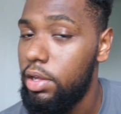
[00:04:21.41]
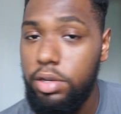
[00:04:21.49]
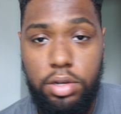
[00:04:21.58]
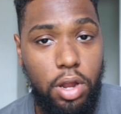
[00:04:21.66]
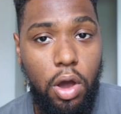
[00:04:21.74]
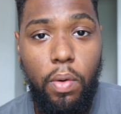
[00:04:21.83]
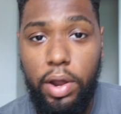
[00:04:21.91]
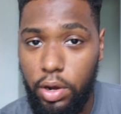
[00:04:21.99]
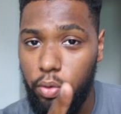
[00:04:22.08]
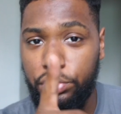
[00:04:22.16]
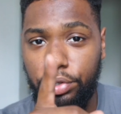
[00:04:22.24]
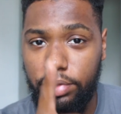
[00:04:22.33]
No, I
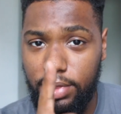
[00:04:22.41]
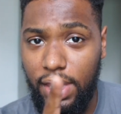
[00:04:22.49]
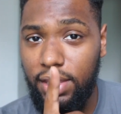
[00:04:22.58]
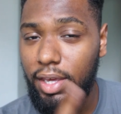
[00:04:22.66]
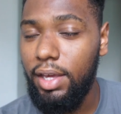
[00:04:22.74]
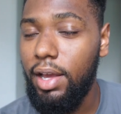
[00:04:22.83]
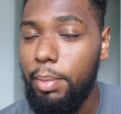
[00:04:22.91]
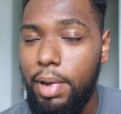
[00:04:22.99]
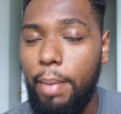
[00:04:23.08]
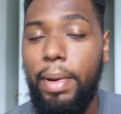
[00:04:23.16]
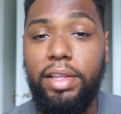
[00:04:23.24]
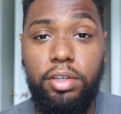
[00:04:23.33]
know what you're thinking. I'm
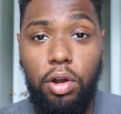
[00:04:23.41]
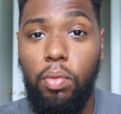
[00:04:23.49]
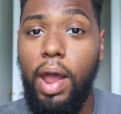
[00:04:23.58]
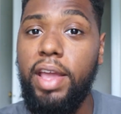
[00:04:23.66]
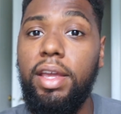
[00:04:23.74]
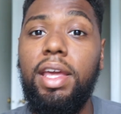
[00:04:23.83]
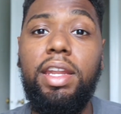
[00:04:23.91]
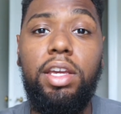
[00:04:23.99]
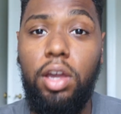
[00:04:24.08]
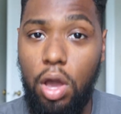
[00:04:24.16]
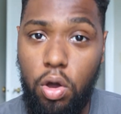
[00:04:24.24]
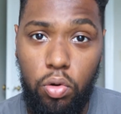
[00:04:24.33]
not about to go write any
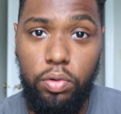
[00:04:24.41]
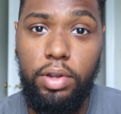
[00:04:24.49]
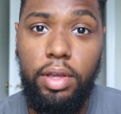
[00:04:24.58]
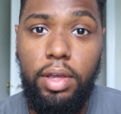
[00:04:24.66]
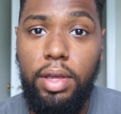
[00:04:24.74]
code.